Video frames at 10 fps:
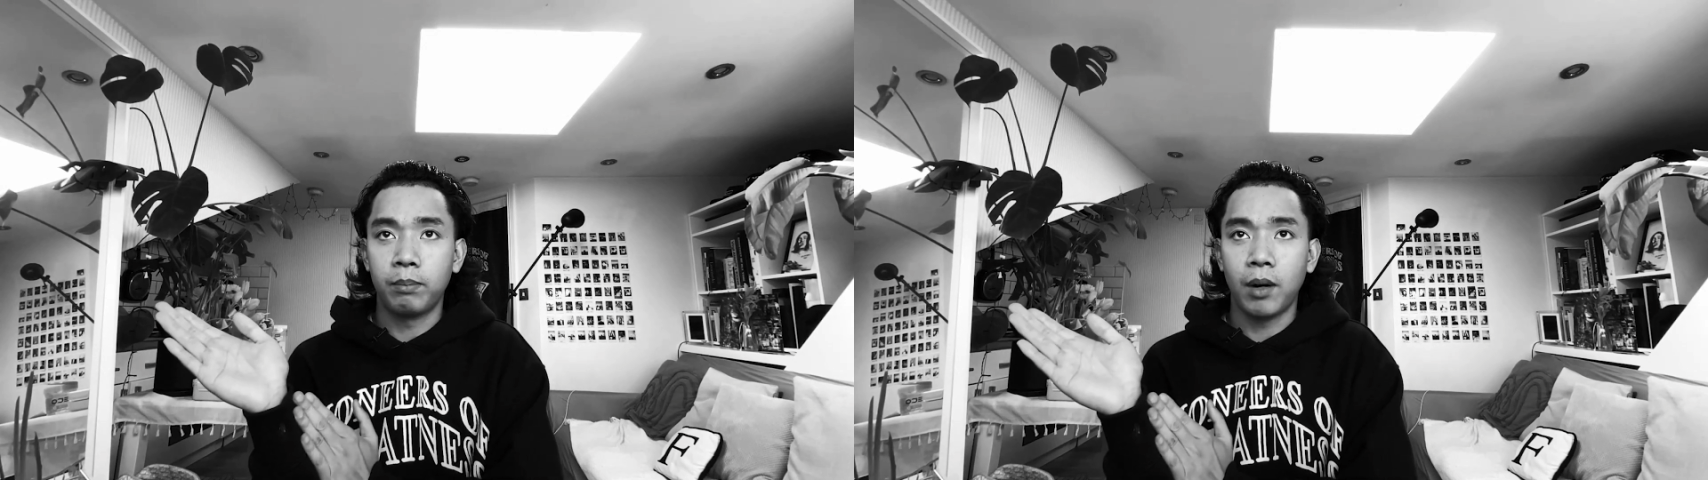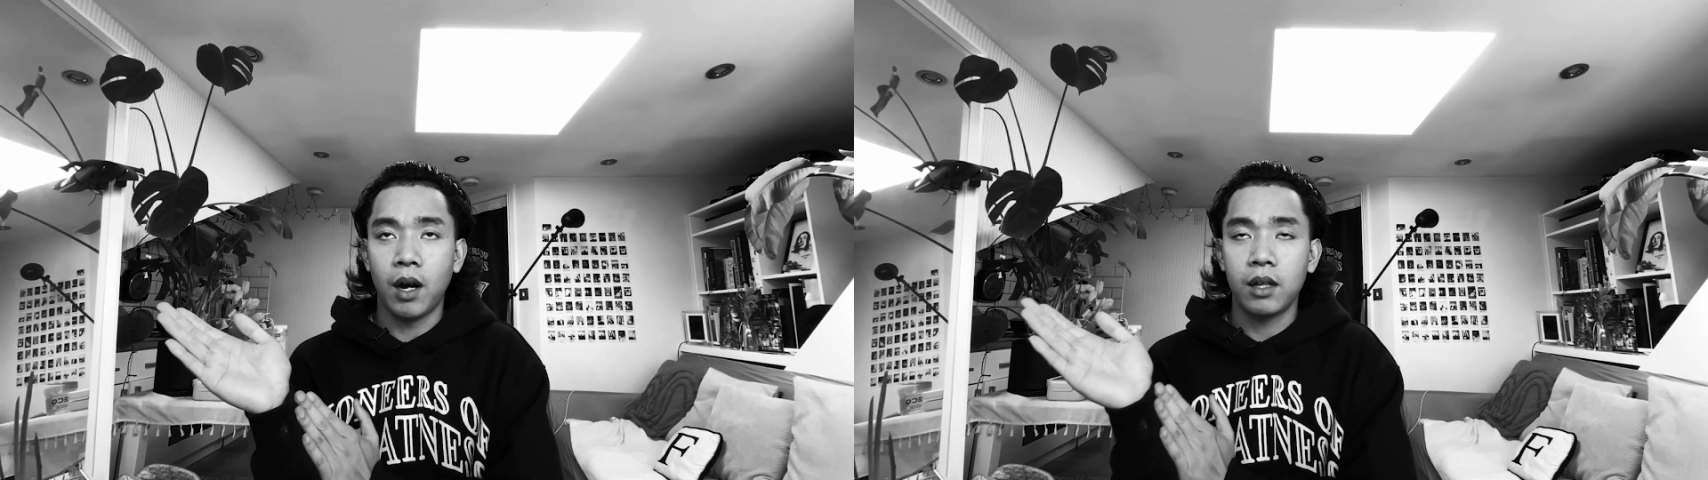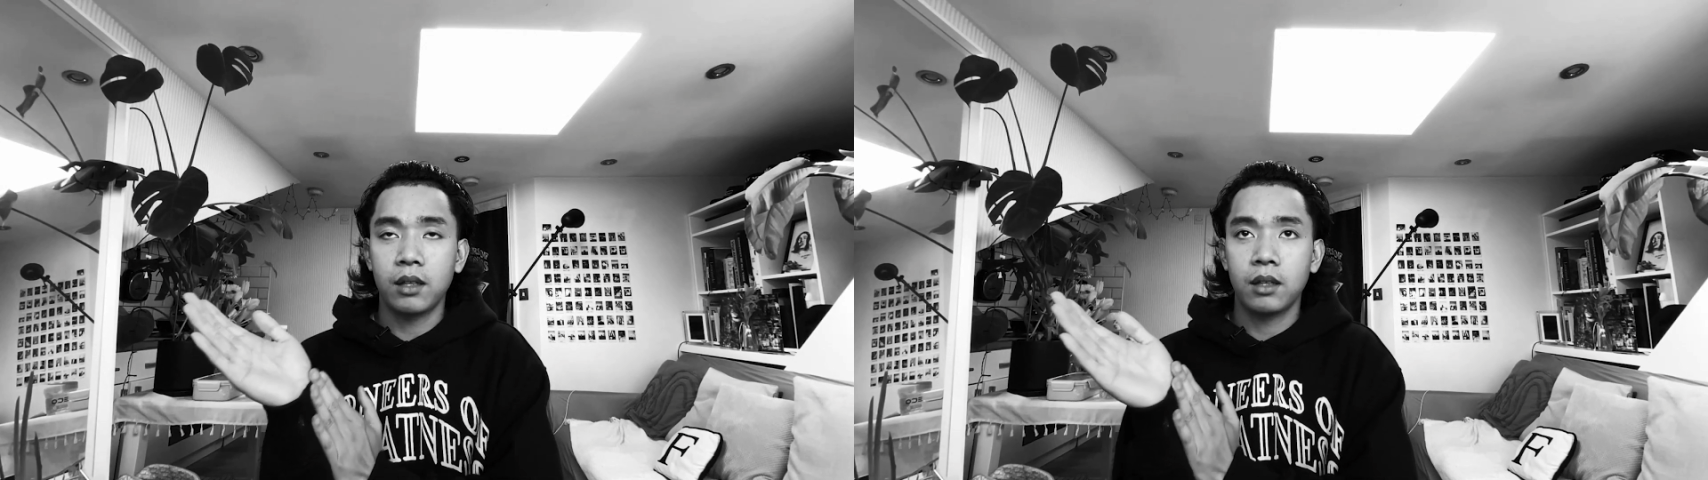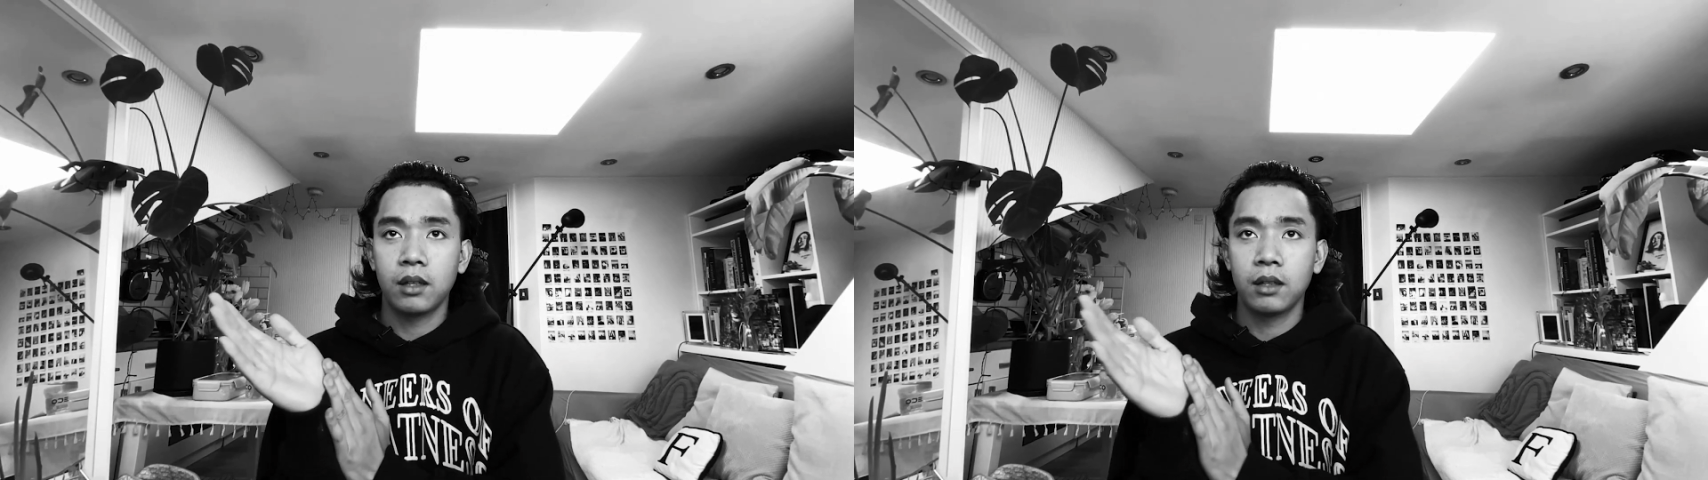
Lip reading: path,